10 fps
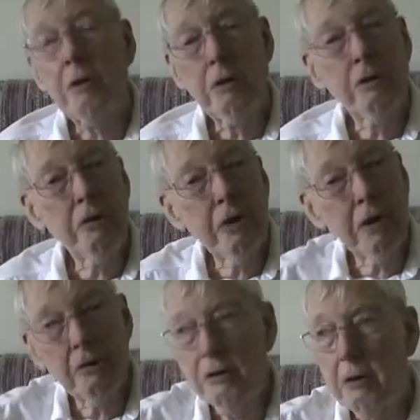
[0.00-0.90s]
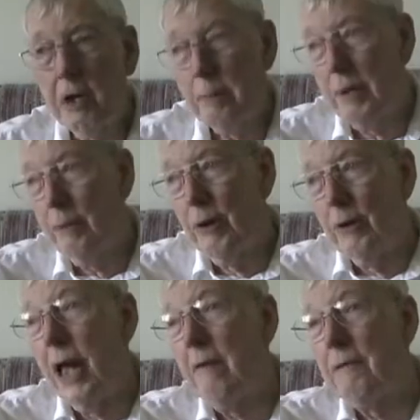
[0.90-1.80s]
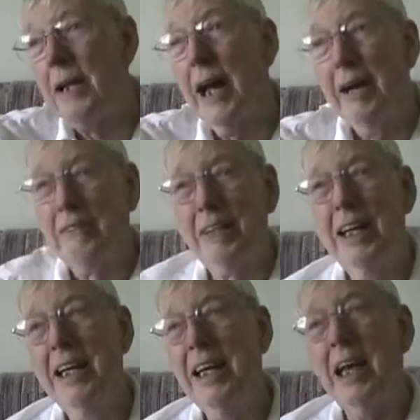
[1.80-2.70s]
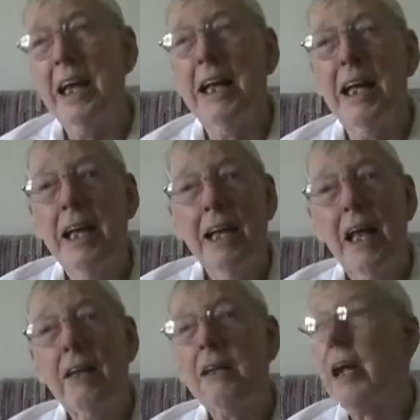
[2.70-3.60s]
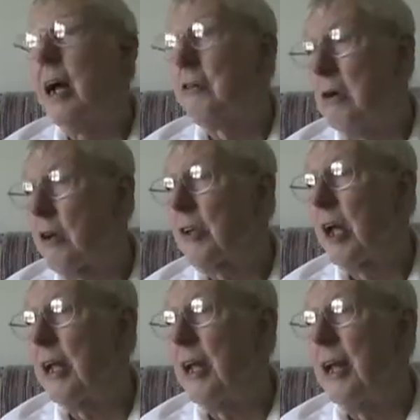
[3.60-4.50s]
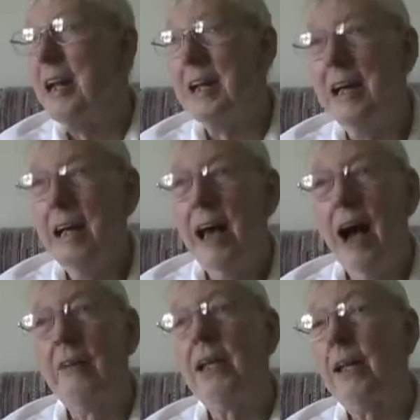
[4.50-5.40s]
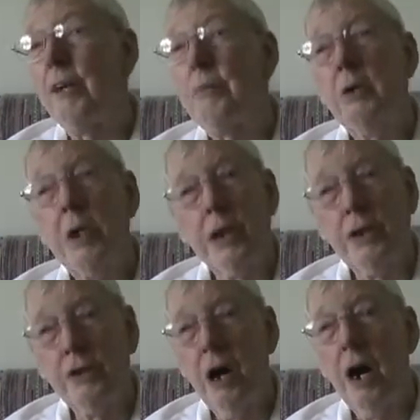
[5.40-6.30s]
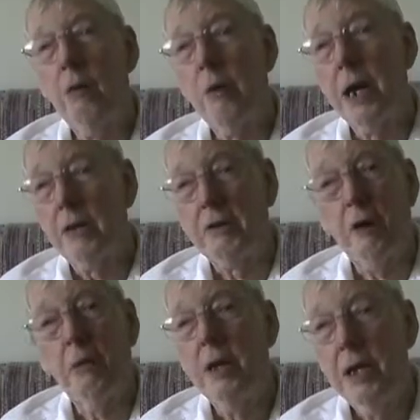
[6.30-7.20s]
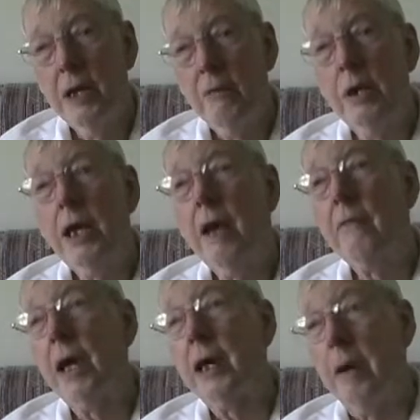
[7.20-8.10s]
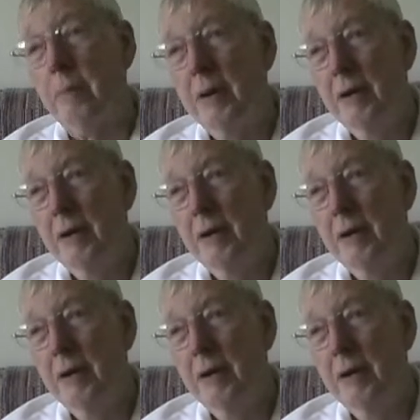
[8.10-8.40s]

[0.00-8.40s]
did you see those dirty people laughing at us? And he said, of course I did. I said, let's put the guitar away. So we gave that up.